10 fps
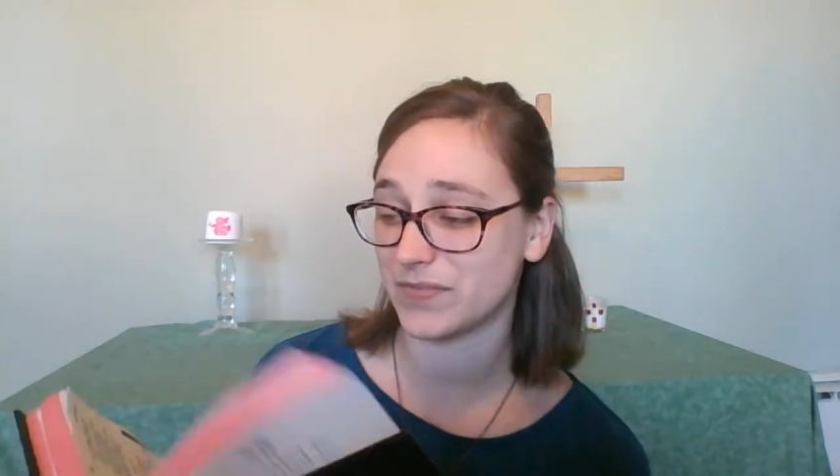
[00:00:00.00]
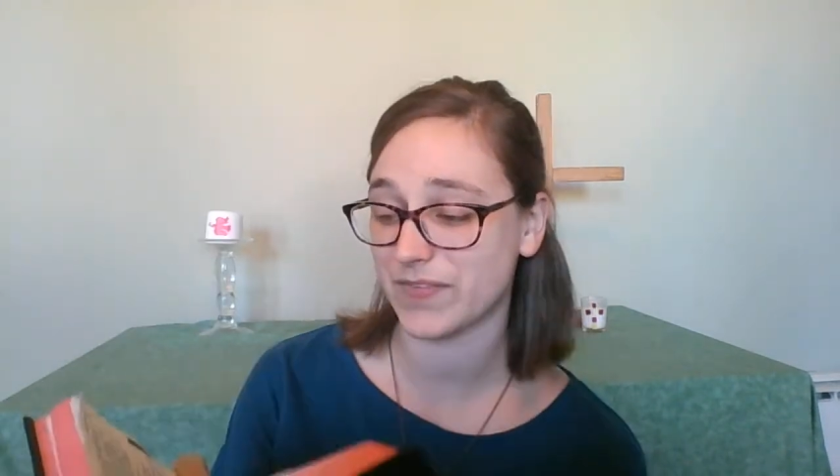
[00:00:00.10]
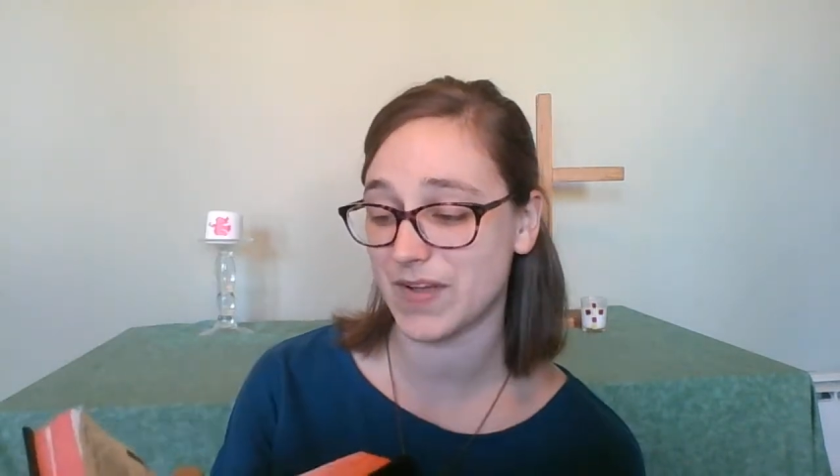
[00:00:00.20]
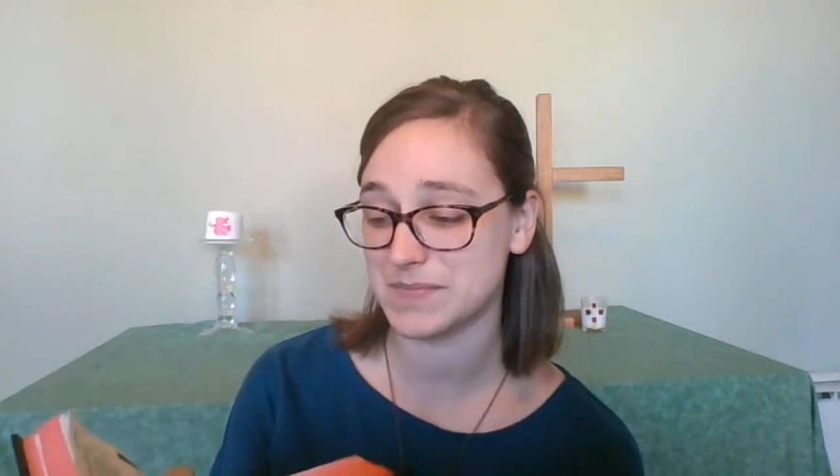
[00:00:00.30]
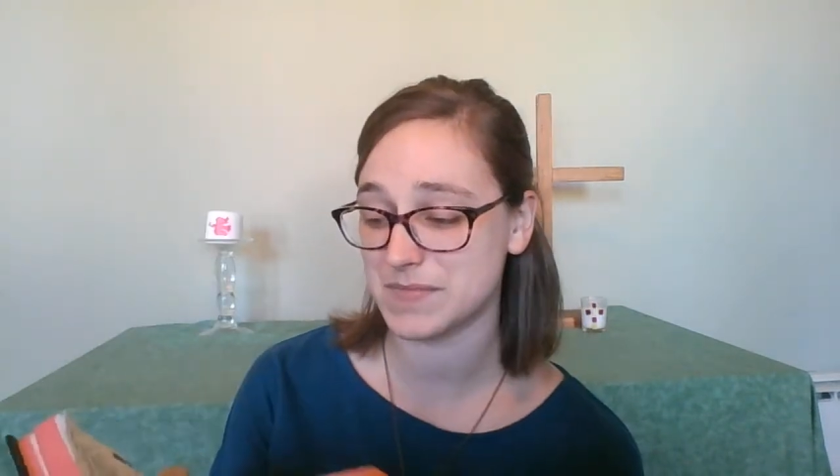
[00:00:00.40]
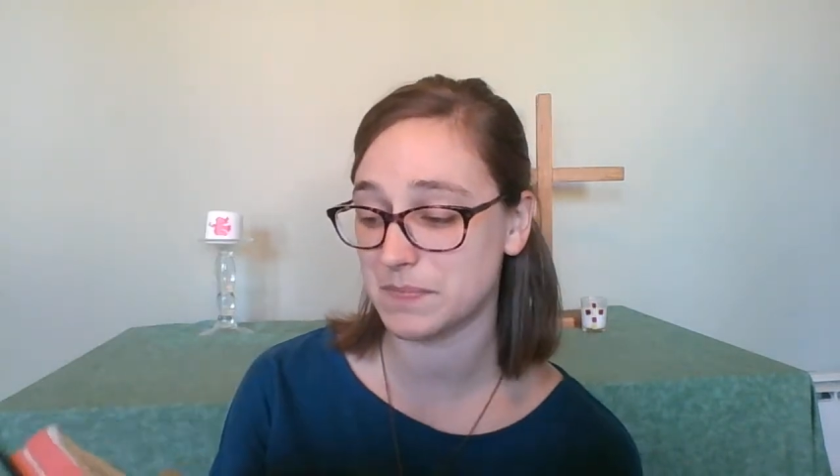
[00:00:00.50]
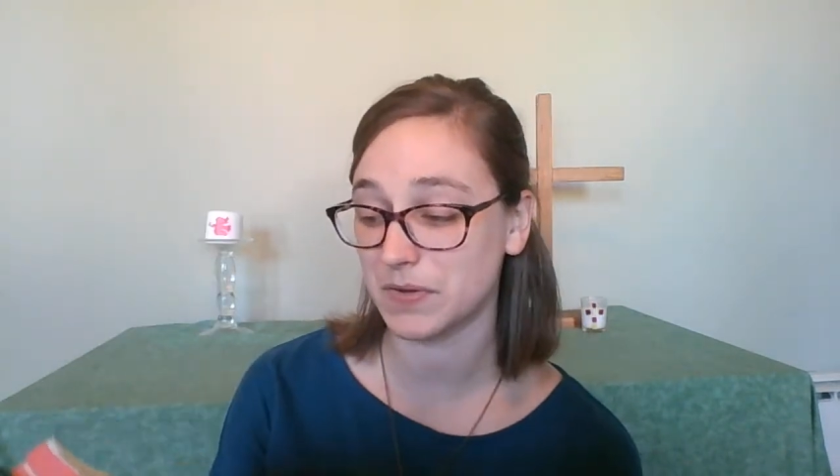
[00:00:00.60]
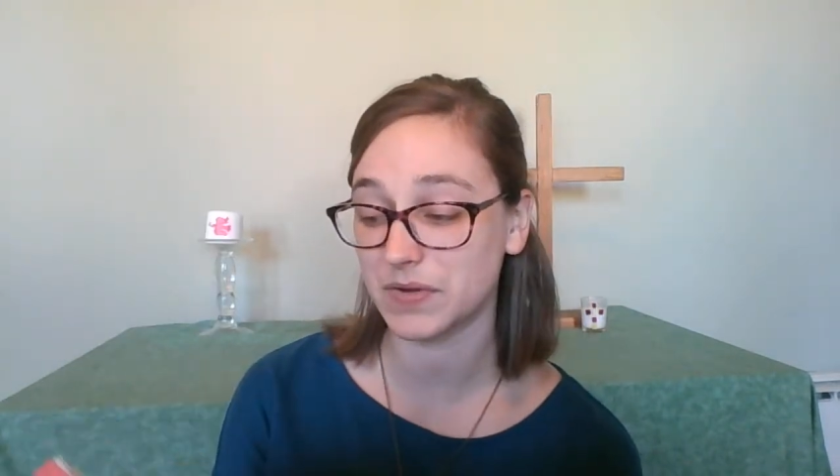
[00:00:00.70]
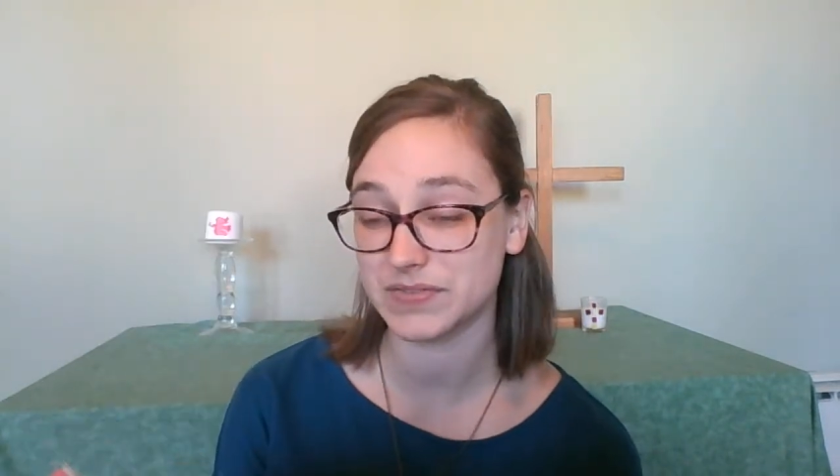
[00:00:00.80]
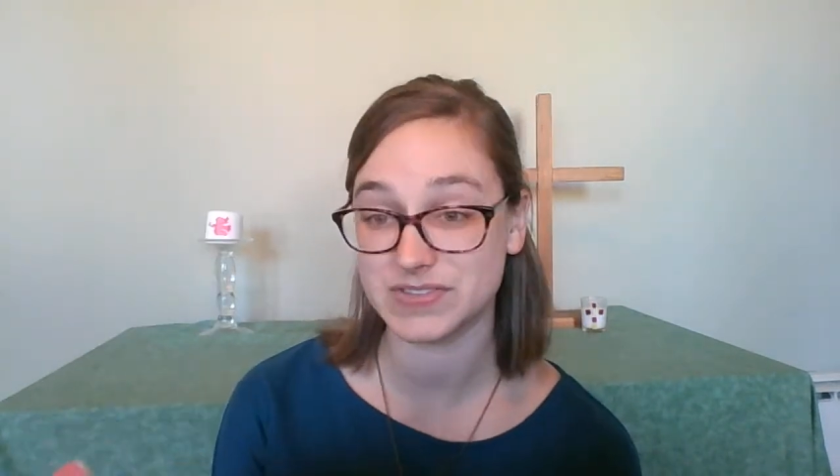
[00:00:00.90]
from the
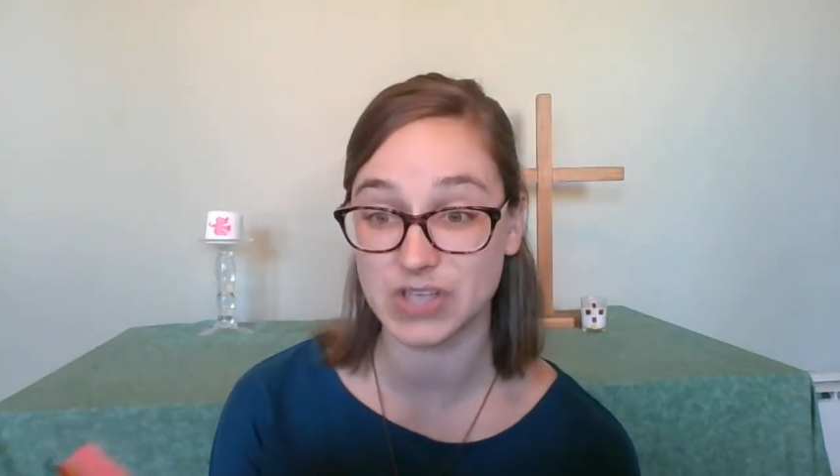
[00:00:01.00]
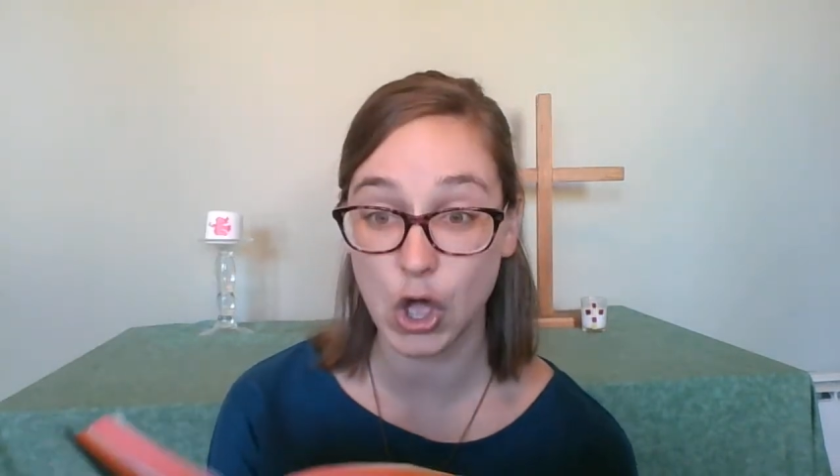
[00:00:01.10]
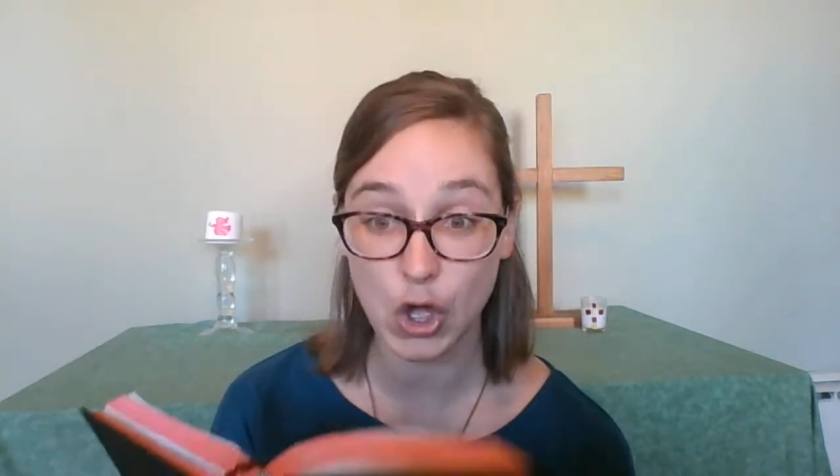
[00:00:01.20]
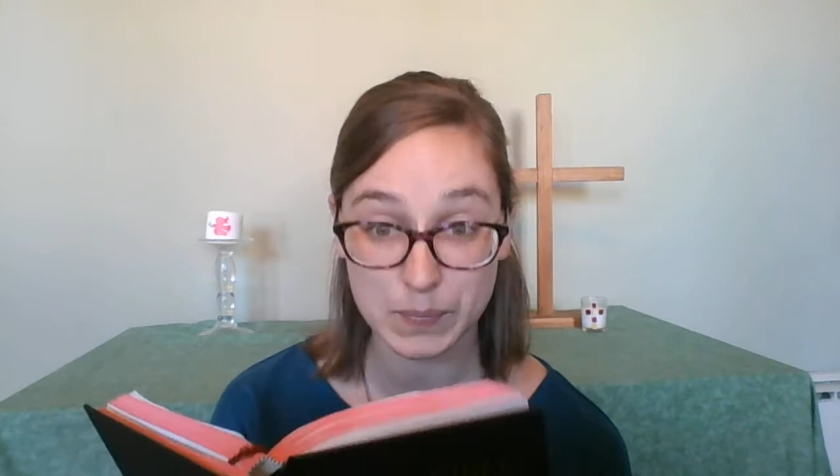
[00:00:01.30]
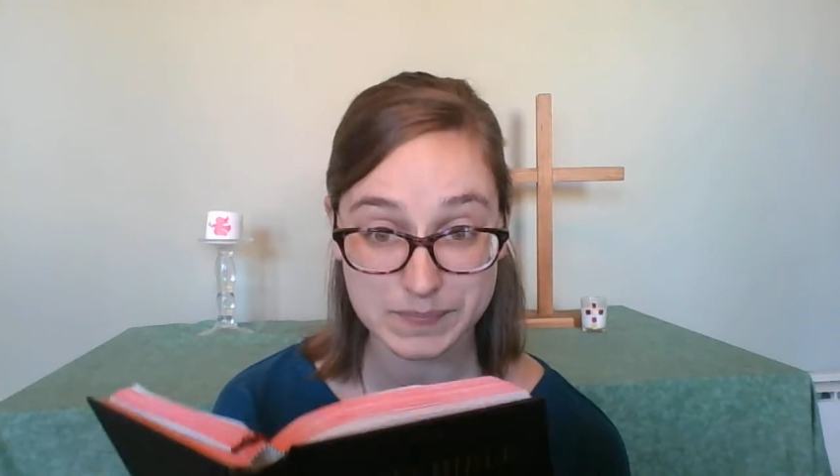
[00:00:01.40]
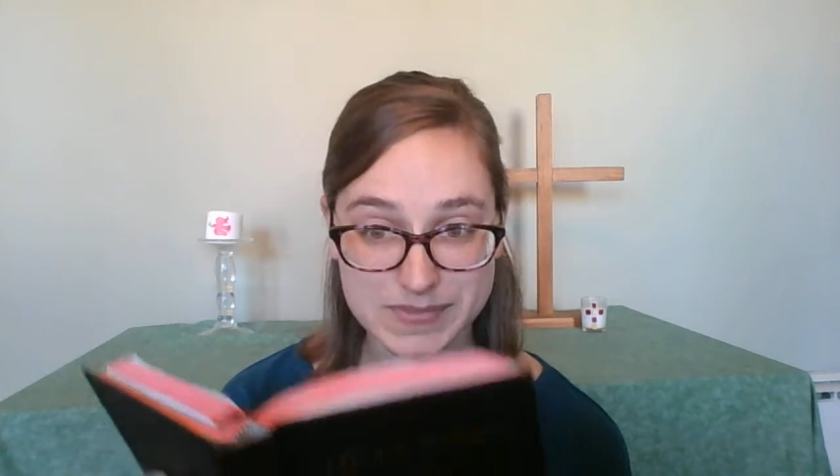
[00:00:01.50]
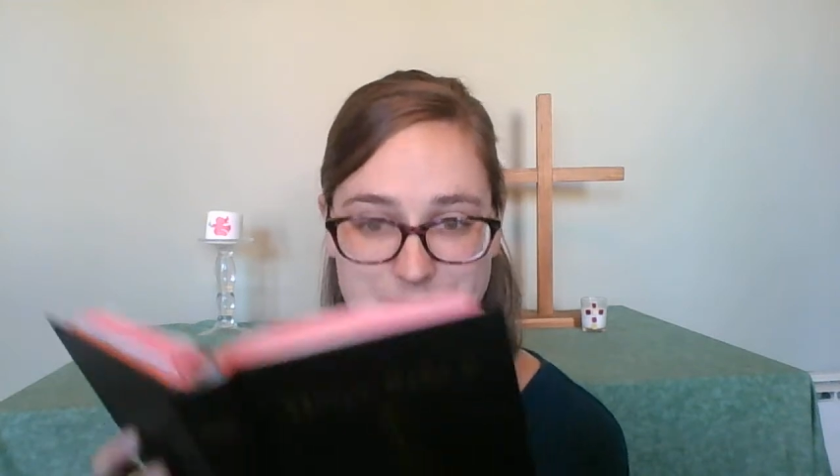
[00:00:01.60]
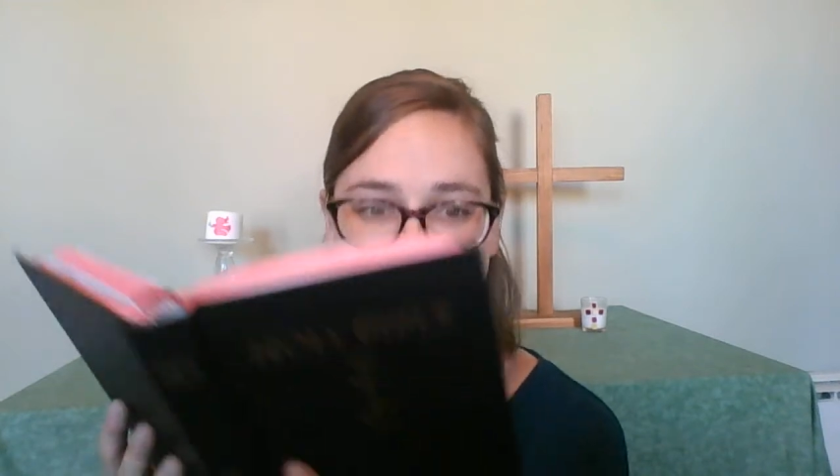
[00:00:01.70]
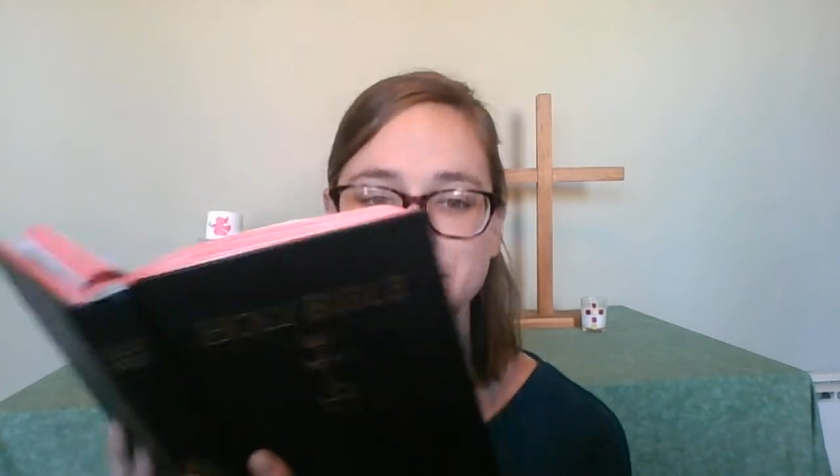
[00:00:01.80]
book of Psalms.